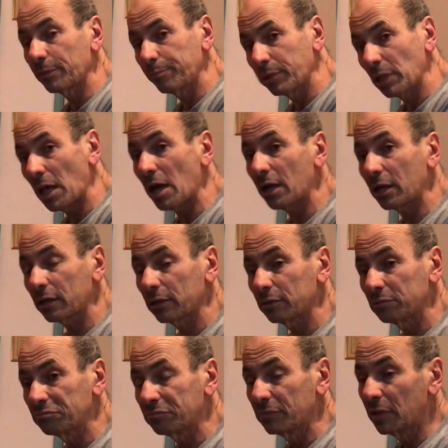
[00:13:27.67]
block.
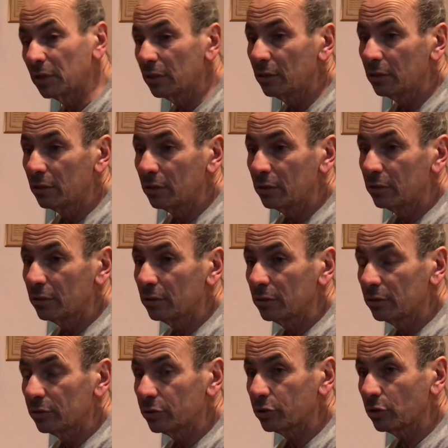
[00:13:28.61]

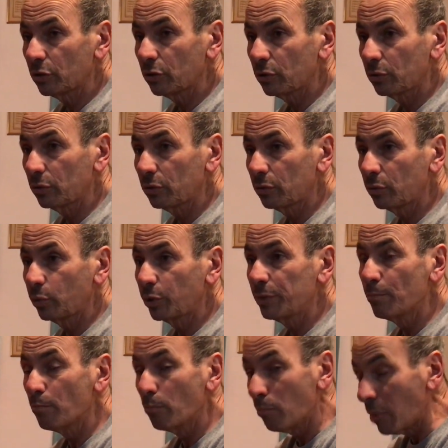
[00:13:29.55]
So we
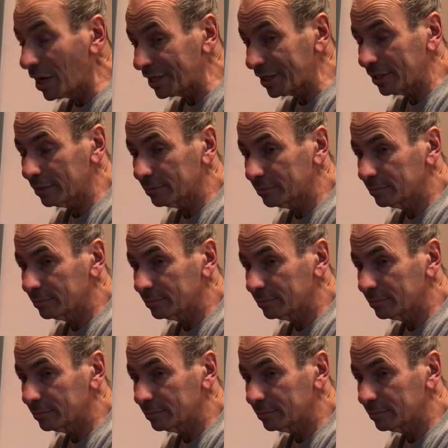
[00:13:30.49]
what